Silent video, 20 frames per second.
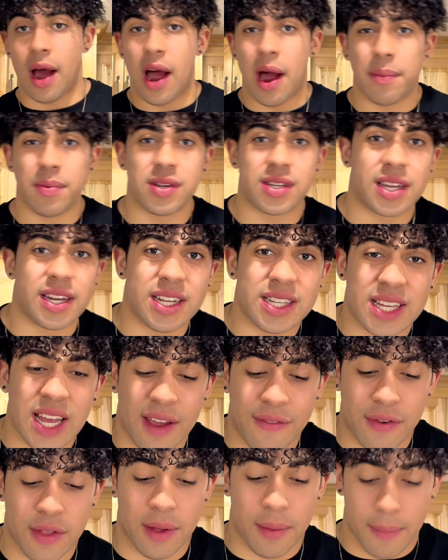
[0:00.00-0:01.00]
I'm just gonna say
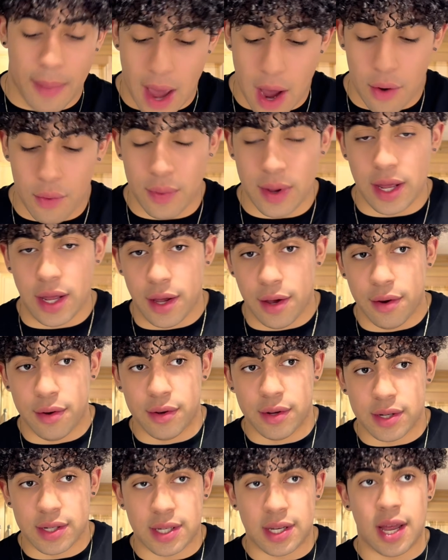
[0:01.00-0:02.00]
for the amount we
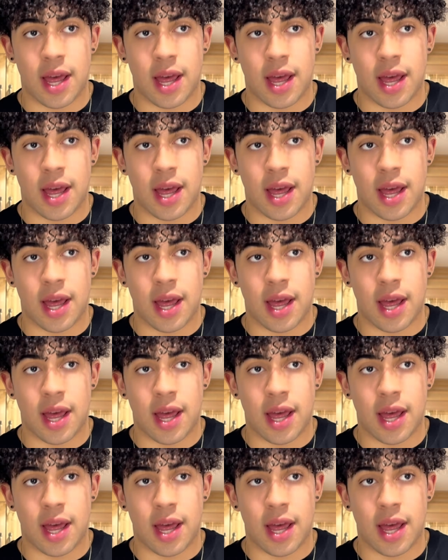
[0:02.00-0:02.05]
used,